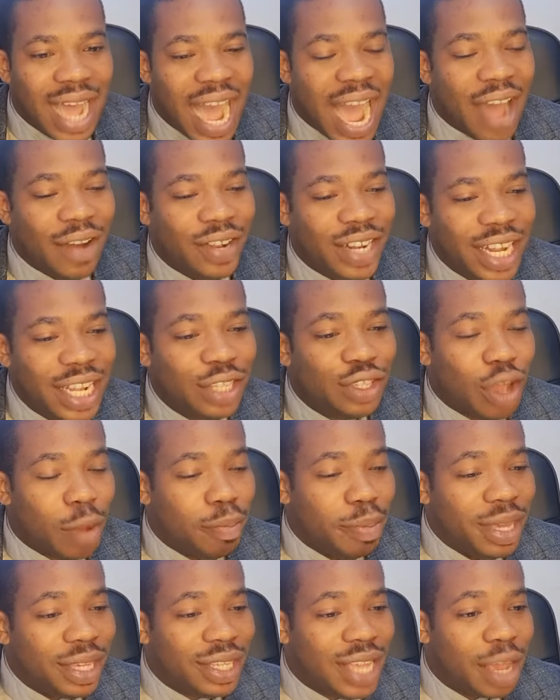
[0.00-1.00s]
I've done
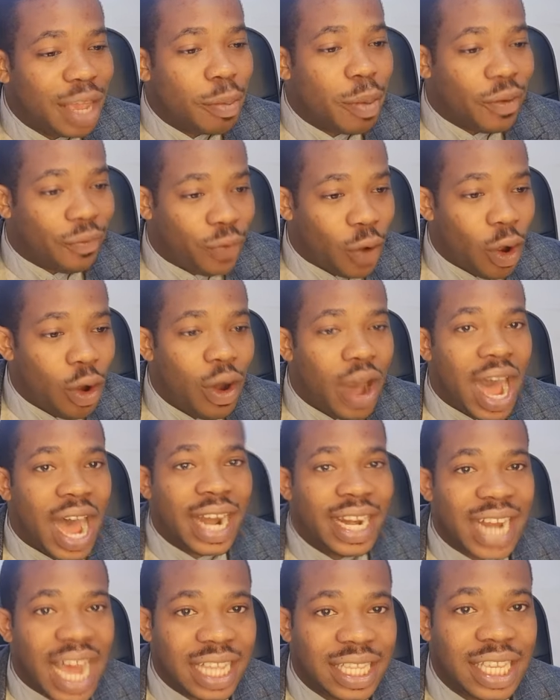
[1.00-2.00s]
some mistake before,
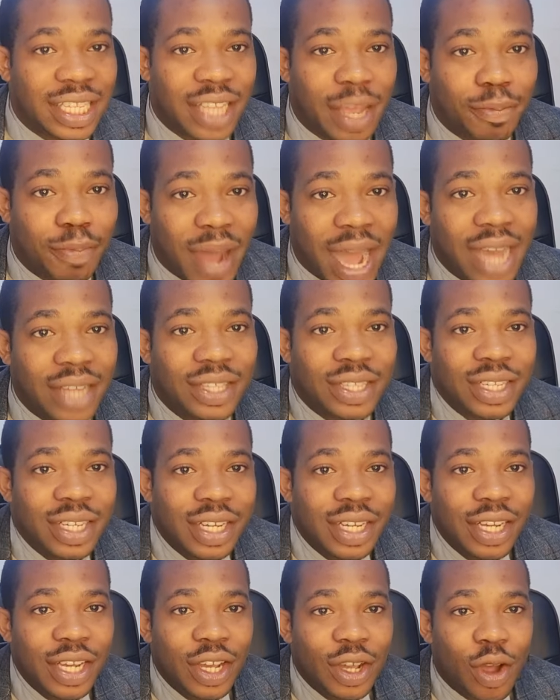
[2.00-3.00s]
and that is the past.
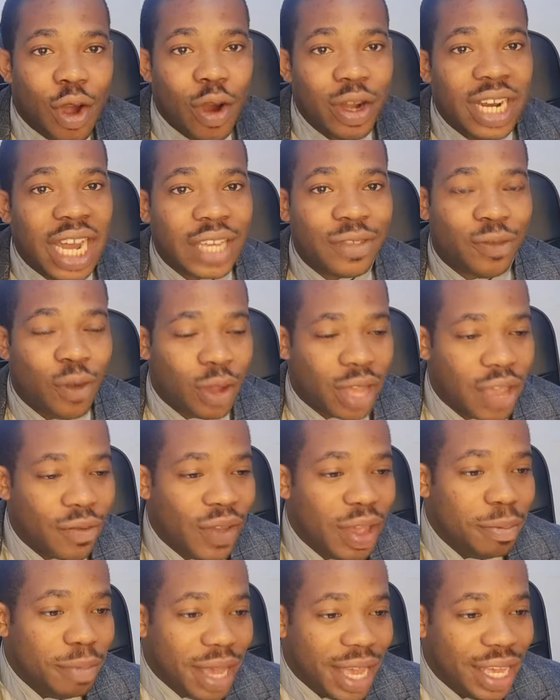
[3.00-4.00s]
God has
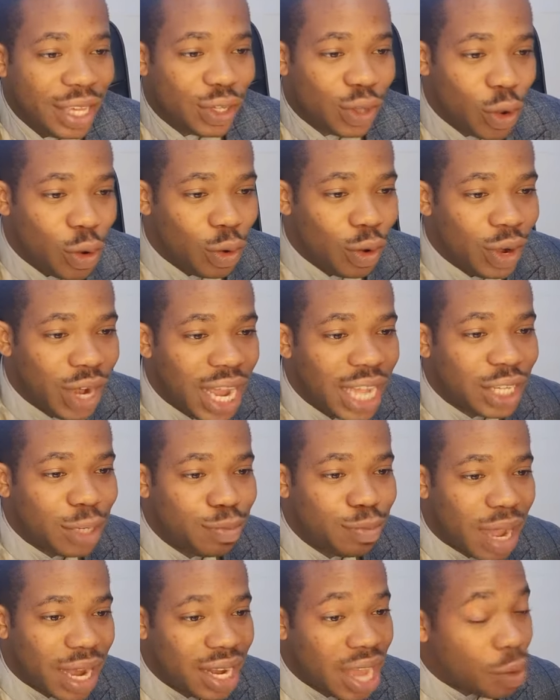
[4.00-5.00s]
forgiven me, so
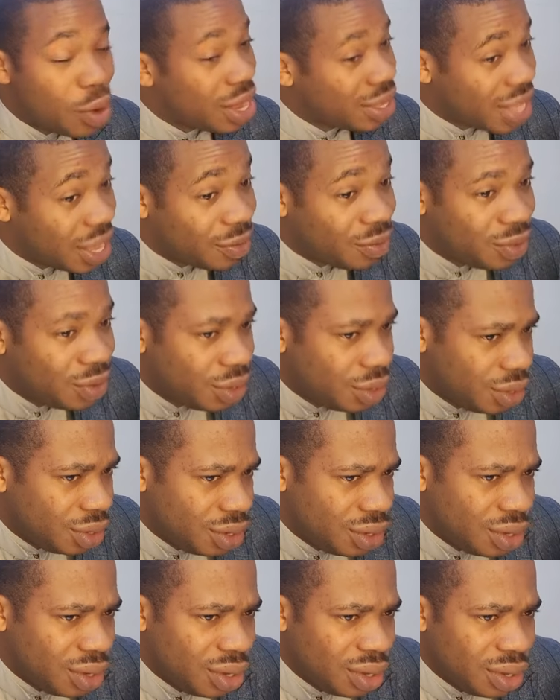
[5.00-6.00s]
let's marry ourselves.
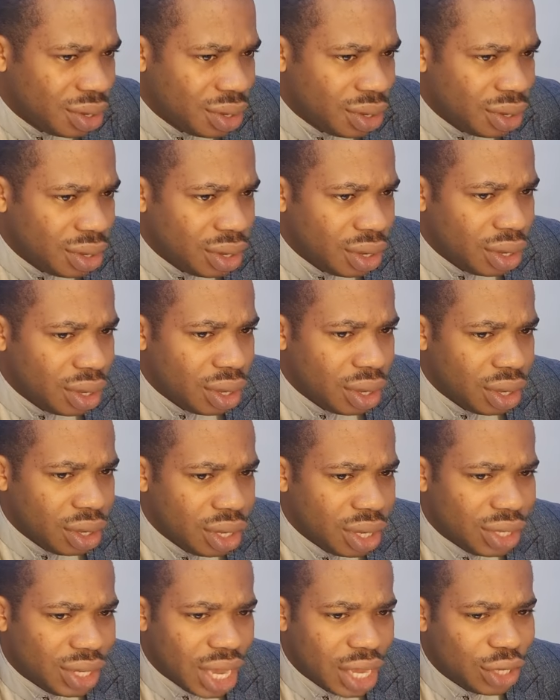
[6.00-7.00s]

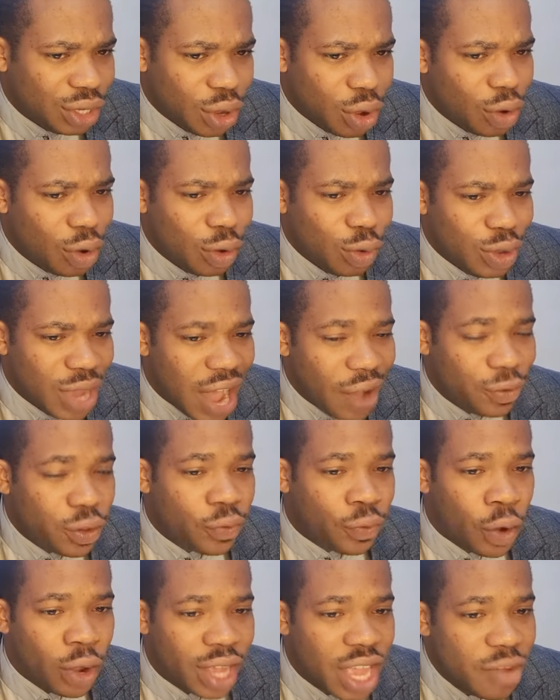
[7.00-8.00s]
He said, so you
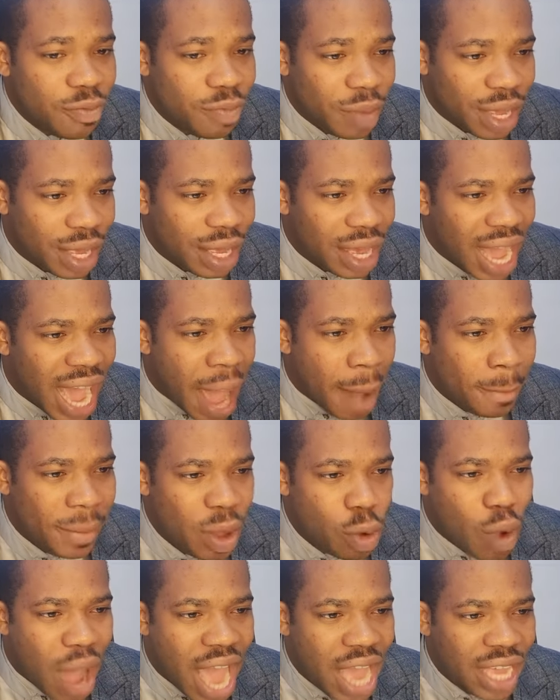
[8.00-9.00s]
have to forgive me. And
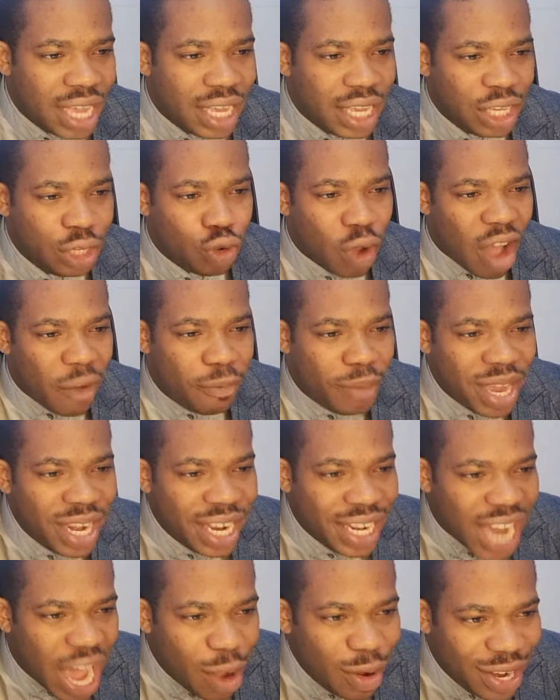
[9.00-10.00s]
meanwhile, you have
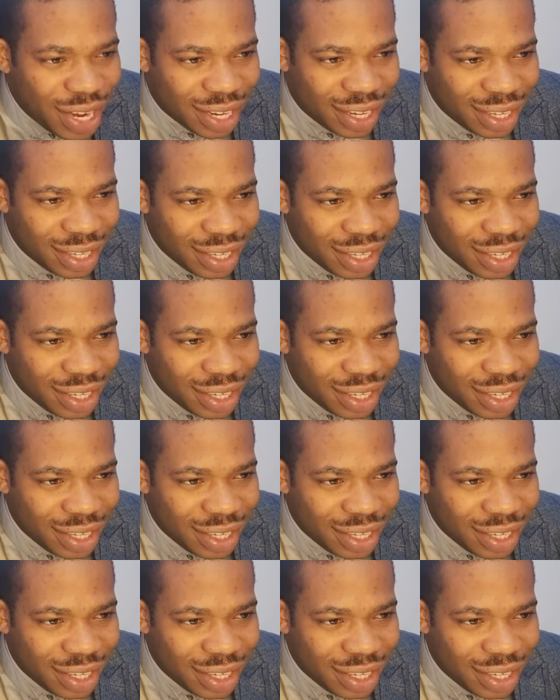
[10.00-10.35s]
paid the dowry.